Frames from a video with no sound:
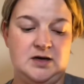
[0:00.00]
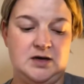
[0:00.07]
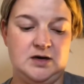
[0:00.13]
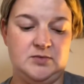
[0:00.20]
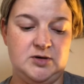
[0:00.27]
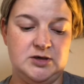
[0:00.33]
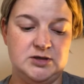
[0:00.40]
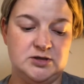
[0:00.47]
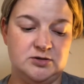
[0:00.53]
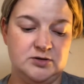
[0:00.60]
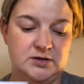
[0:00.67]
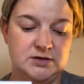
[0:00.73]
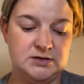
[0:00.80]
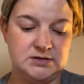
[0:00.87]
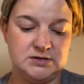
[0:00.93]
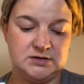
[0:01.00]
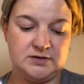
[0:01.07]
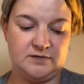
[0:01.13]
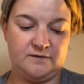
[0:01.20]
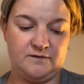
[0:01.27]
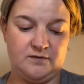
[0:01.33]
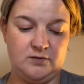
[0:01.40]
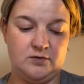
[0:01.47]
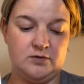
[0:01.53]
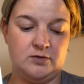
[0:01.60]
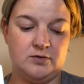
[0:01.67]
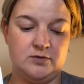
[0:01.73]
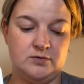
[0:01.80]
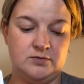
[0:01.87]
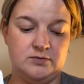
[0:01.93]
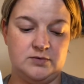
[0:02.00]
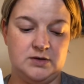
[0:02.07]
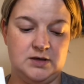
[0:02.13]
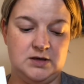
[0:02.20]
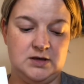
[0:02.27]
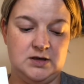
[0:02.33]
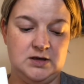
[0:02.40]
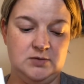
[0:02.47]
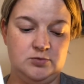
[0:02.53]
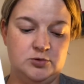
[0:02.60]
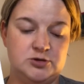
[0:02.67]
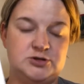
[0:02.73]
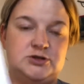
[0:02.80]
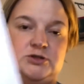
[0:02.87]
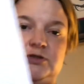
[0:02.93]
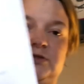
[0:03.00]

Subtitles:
Endurance, for the E portion.